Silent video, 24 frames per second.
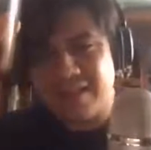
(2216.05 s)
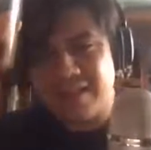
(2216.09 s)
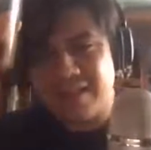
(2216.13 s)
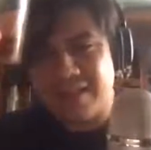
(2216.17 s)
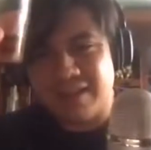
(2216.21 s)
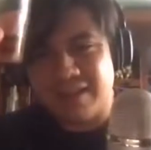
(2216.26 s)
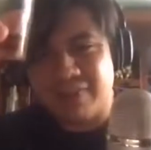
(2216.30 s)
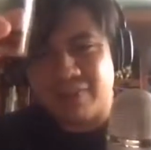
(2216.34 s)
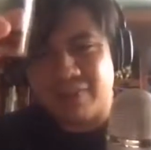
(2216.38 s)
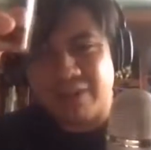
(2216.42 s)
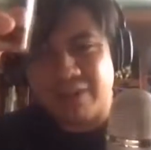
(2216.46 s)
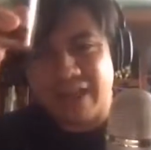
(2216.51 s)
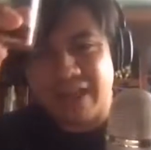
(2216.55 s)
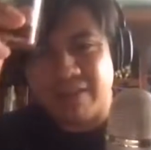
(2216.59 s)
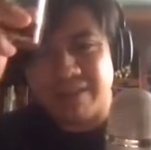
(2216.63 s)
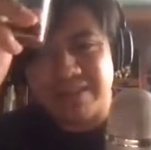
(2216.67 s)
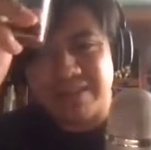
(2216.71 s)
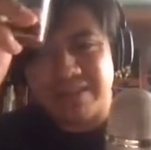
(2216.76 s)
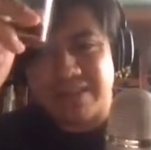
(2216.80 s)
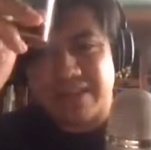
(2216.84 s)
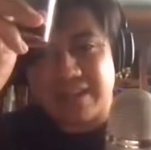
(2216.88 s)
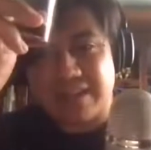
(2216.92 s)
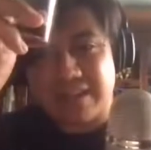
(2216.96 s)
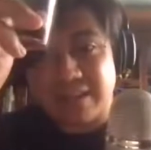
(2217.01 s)
for having
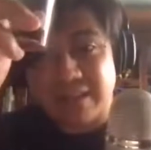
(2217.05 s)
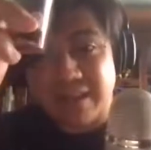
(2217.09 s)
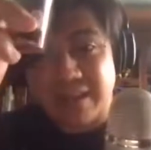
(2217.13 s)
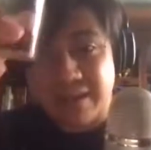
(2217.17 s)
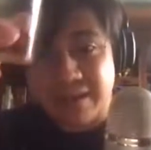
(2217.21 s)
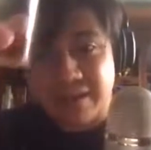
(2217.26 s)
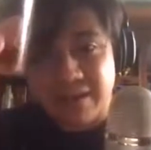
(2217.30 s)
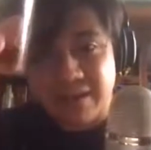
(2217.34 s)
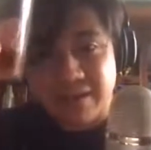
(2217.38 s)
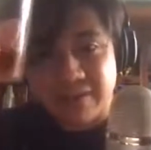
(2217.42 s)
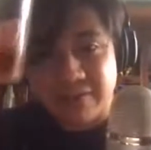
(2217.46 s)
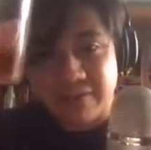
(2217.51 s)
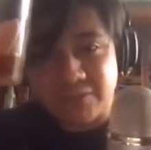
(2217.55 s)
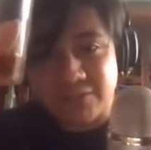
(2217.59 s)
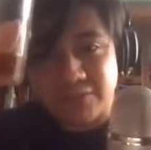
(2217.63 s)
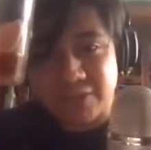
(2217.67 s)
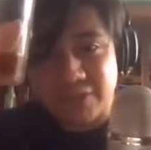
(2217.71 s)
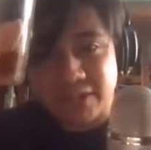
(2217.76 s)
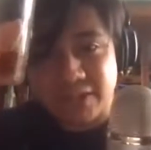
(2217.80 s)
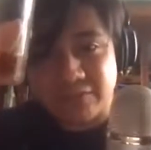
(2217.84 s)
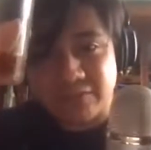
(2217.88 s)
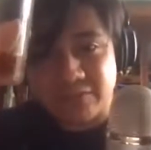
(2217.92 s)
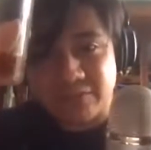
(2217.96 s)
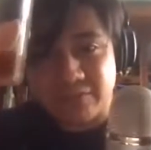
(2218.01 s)
declarative
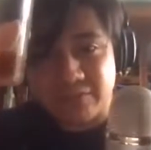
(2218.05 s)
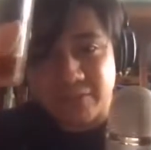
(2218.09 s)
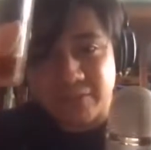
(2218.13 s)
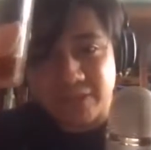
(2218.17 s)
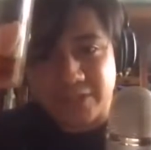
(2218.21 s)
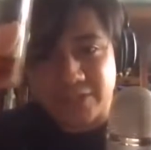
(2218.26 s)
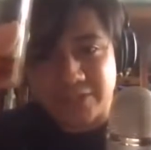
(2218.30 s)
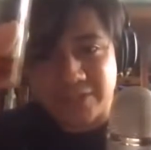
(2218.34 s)
transformations.